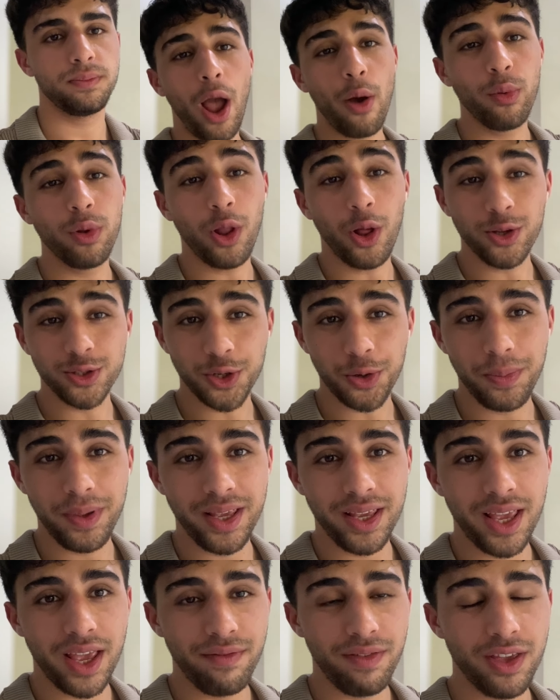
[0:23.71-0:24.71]
I will also be
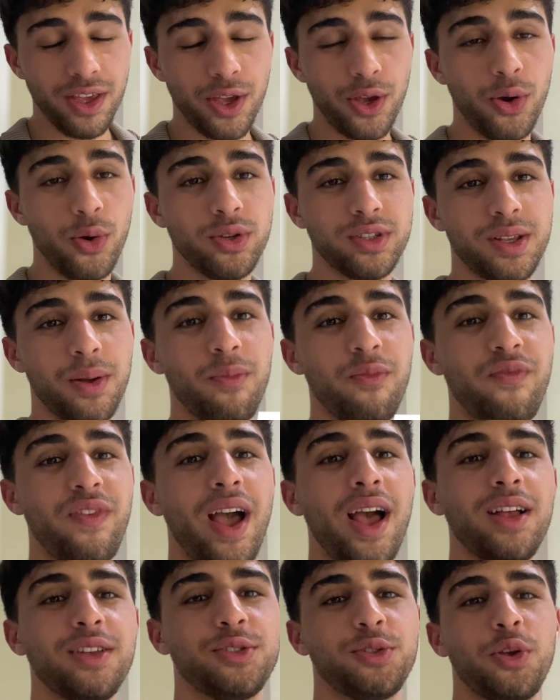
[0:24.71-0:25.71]
giving you some
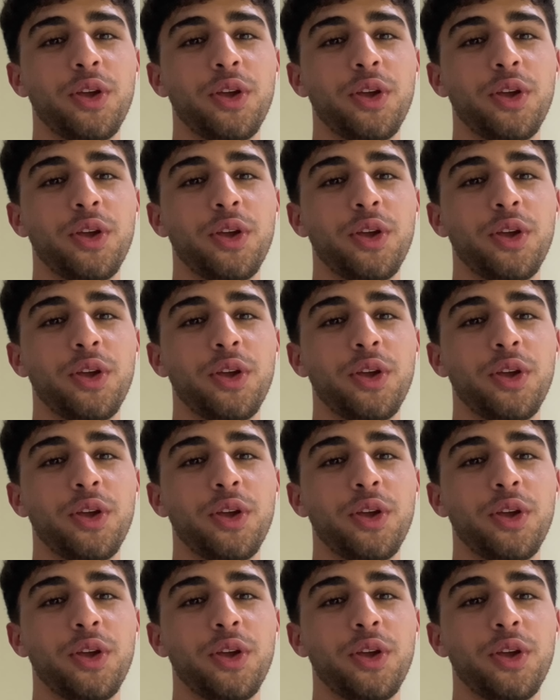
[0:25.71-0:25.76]
files